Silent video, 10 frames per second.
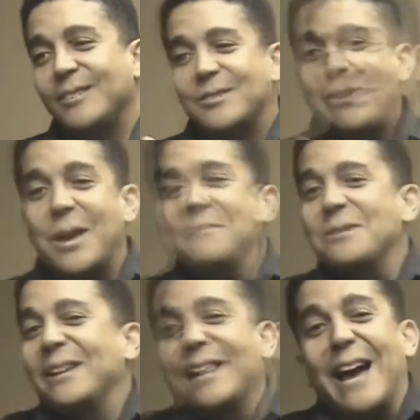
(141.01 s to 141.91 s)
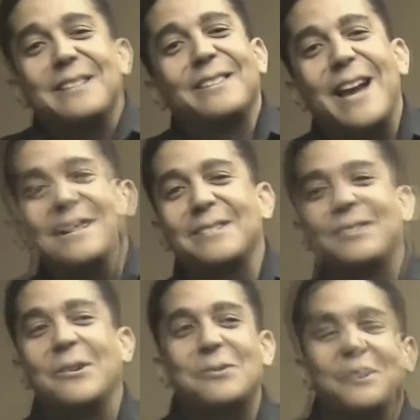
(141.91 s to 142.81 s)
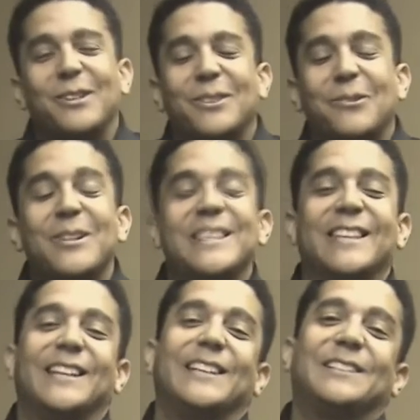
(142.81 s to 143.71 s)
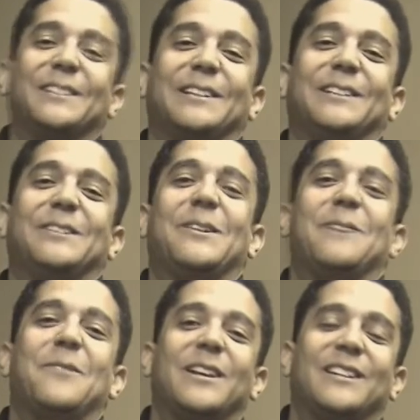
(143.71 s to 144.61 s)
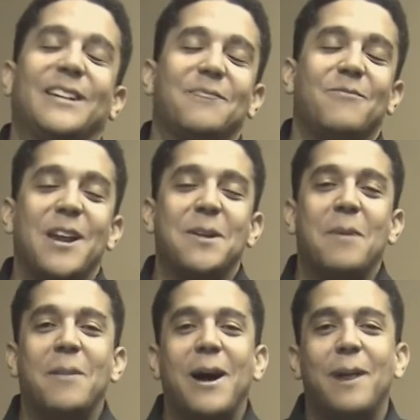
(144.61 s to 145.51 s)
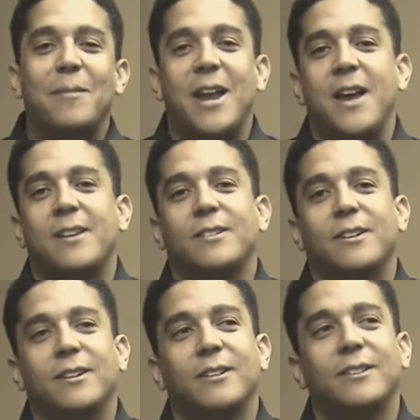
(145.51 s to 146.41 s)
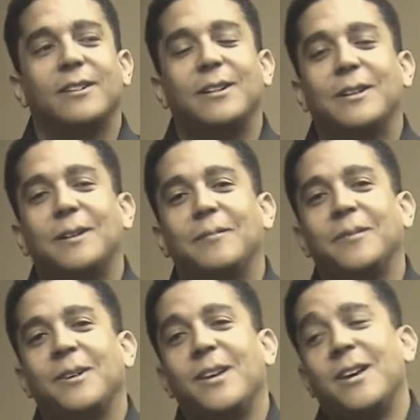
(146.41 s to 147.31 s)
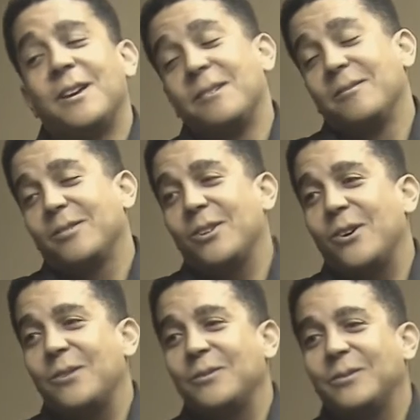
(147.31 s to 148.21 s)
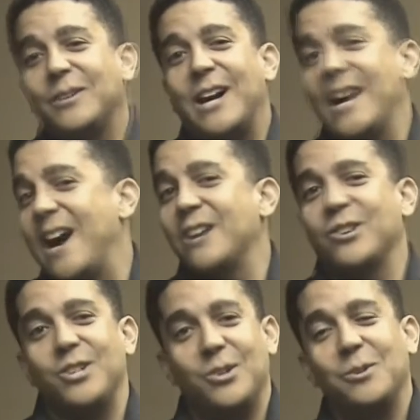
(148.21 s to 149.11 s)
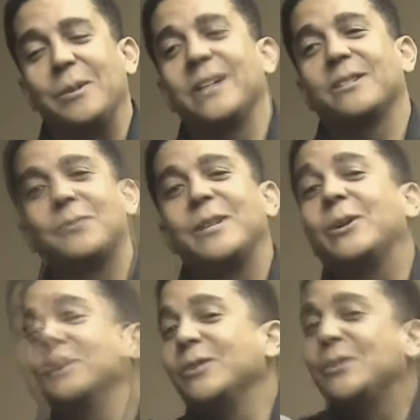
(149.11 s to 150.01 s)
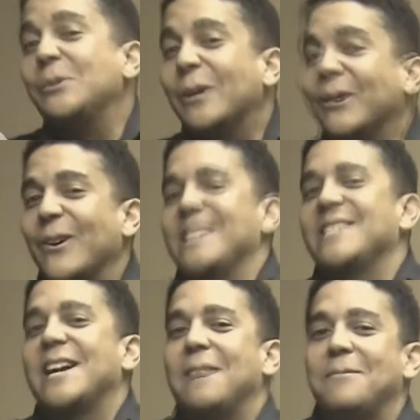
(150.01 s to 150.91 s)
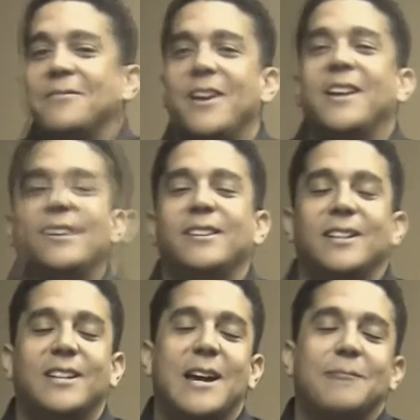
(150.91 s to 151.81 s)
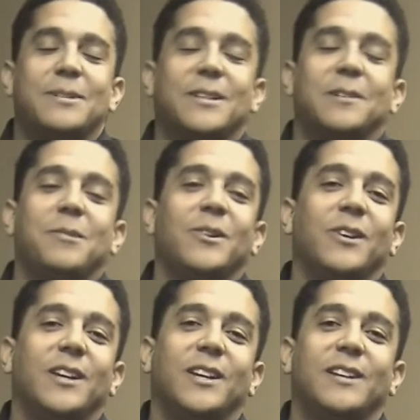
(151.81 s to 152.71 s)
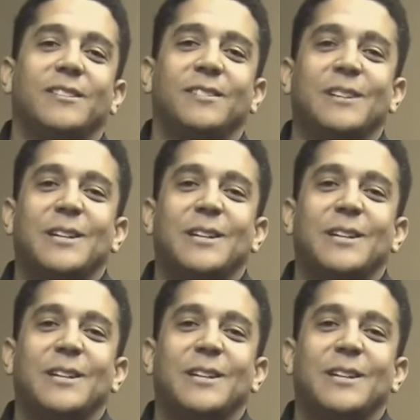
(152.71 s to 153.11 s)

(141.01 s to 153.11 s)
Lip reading: So that was it. Those were the three things that I wanted to convey to my mom and ask her. So I honor you because we don't do a great job of that in the adoption community. Is